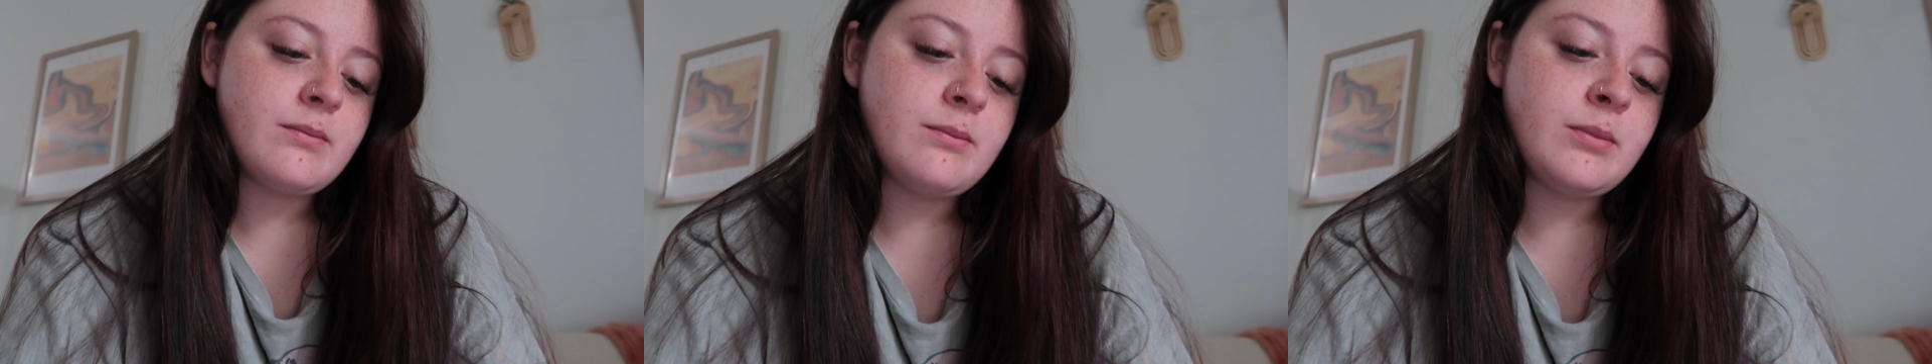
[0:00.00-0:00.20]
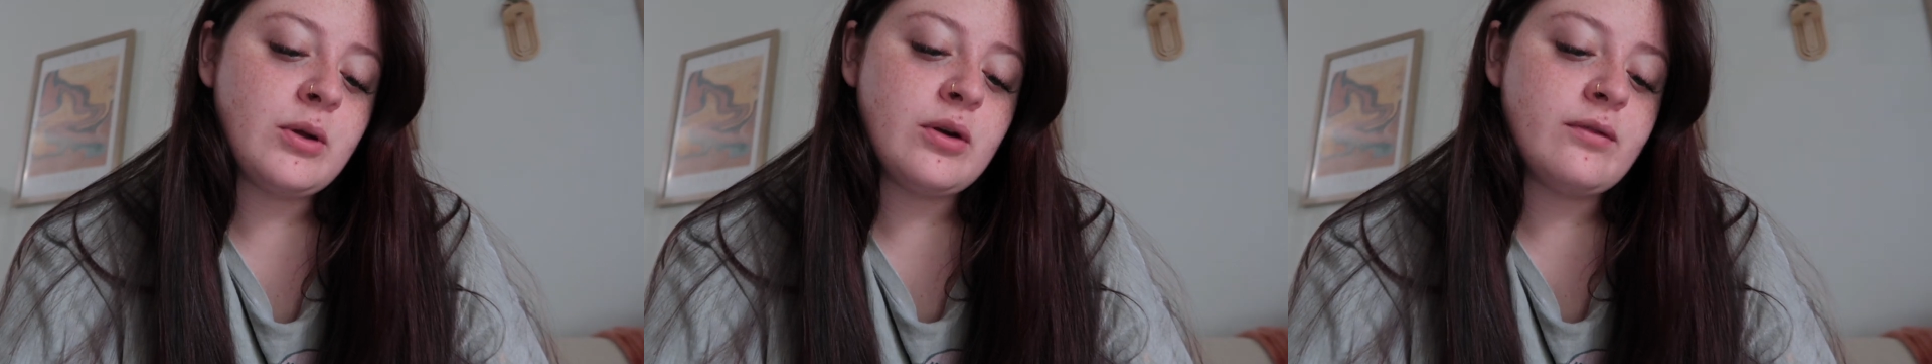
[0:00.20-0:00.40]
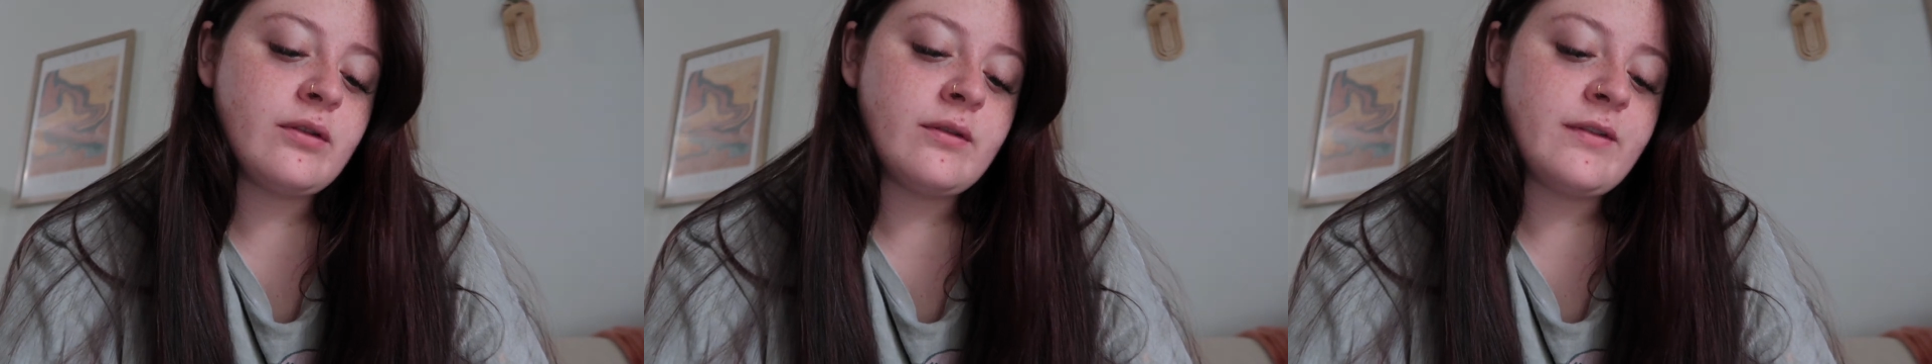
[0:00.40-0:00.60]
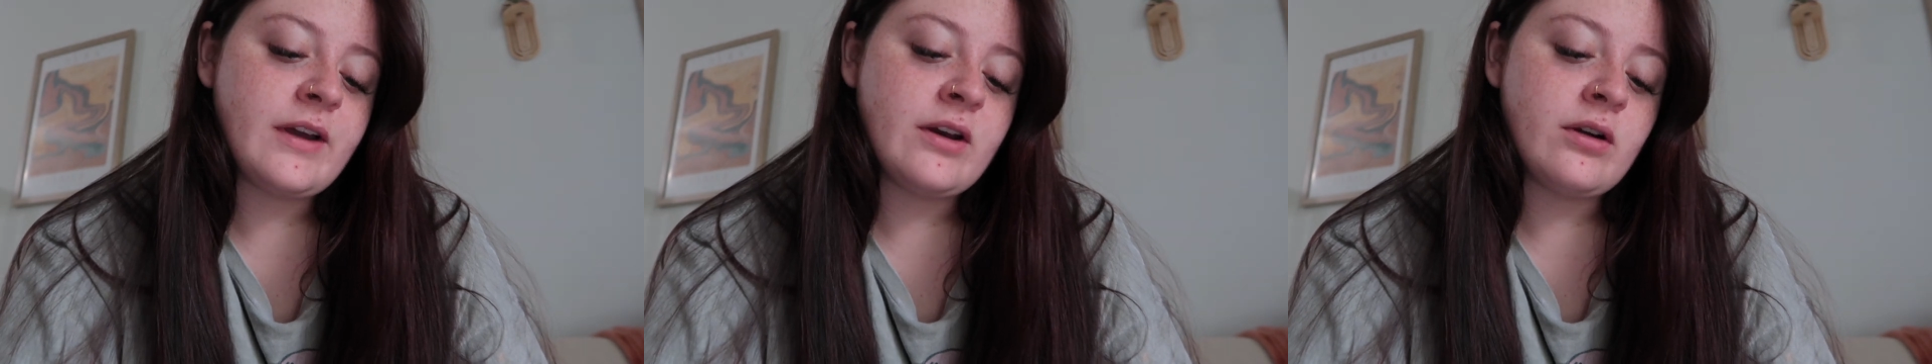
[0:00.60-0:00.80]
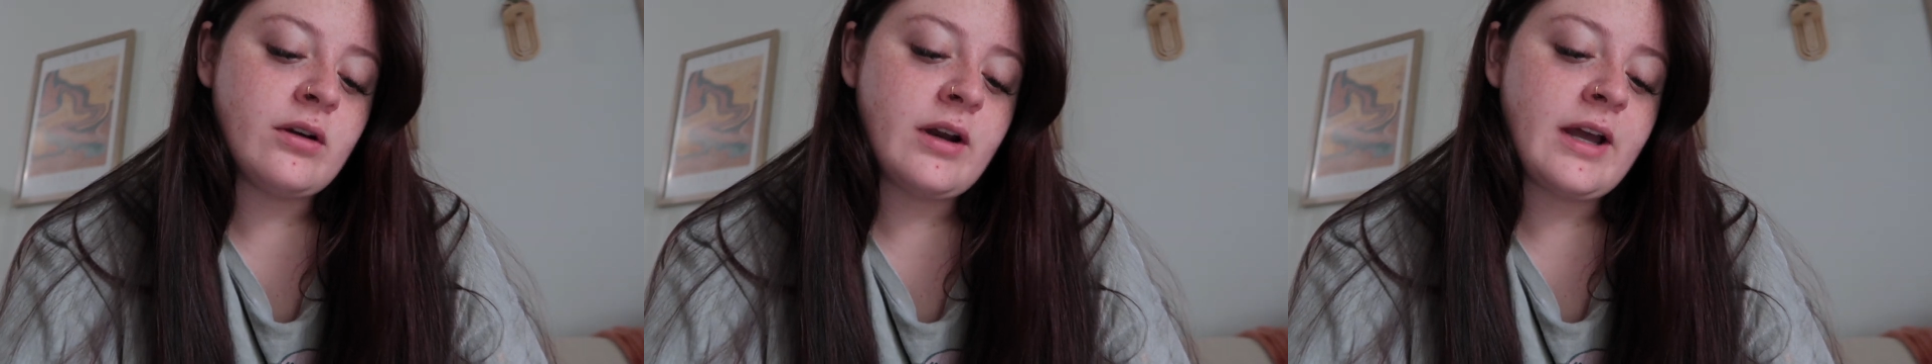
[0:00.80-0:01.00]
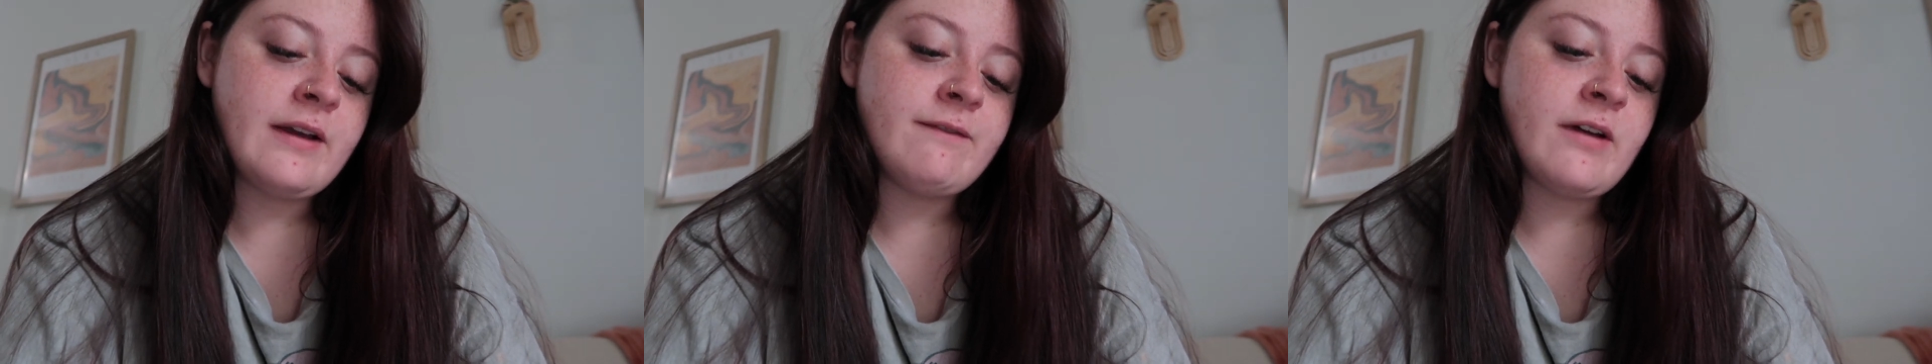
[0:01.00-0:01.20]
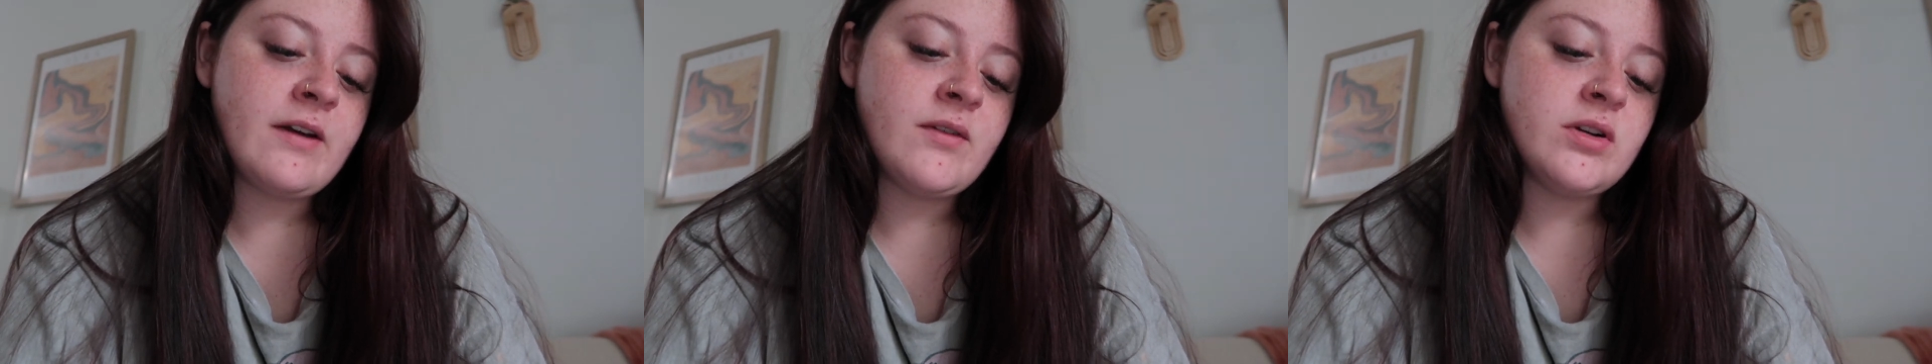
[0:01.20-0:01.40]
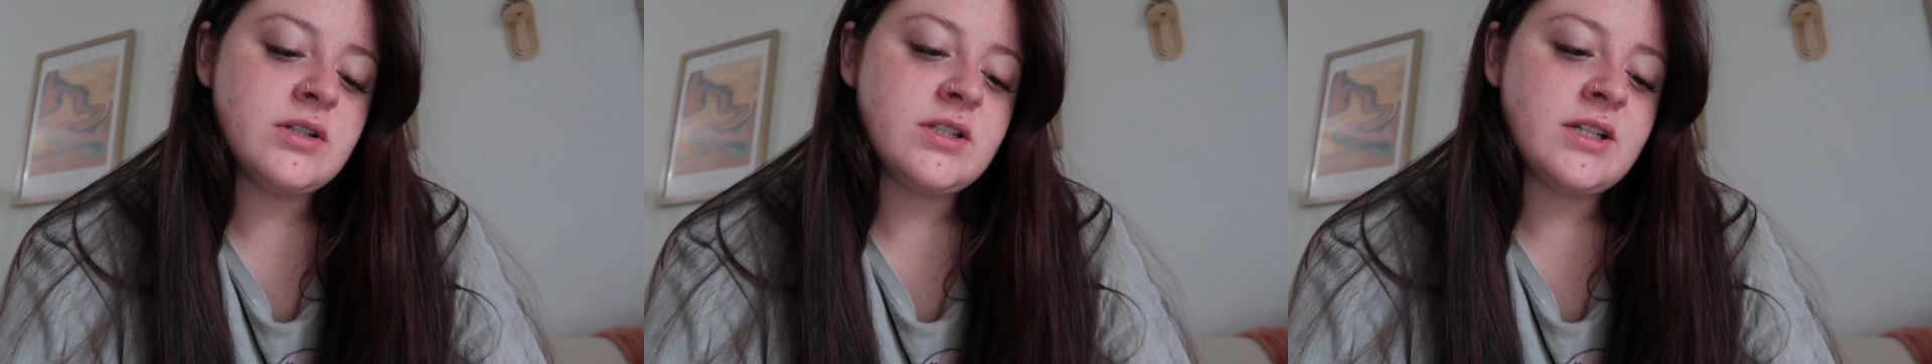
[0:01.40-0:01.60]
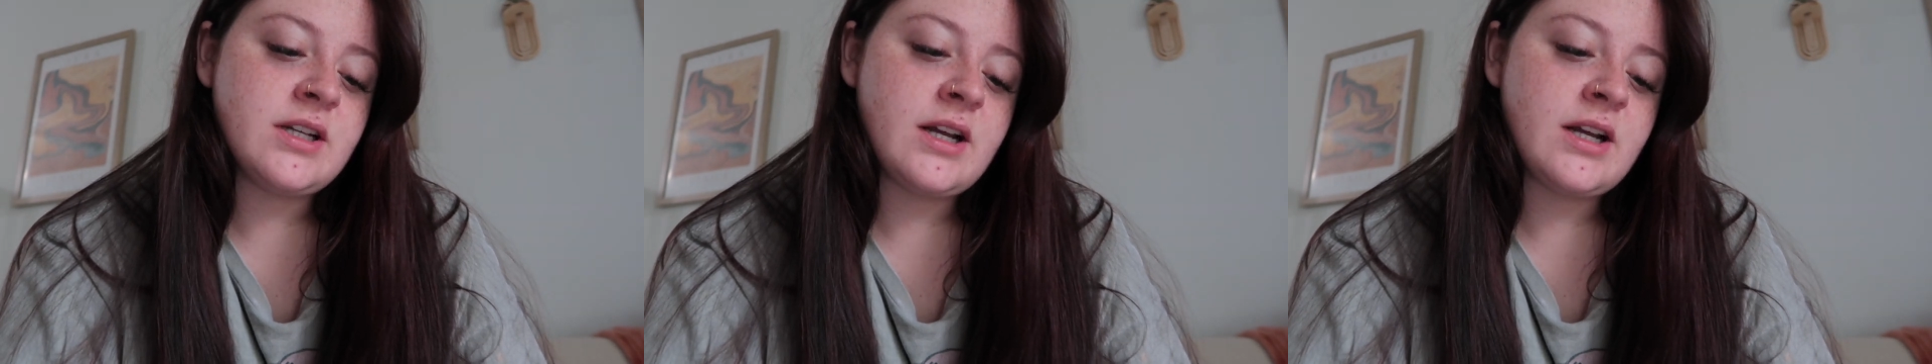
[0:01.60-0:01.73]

beautiful fan art I've ever seen.